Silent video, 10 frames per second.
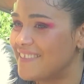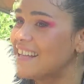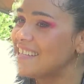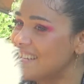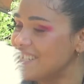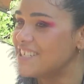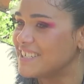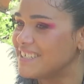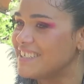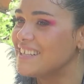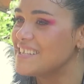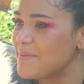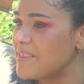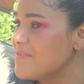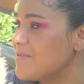that session, in the
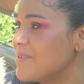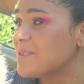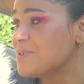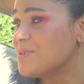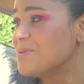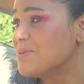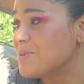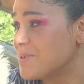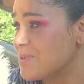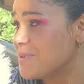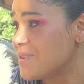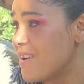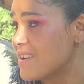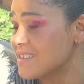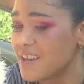span of a week, those two
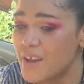songs,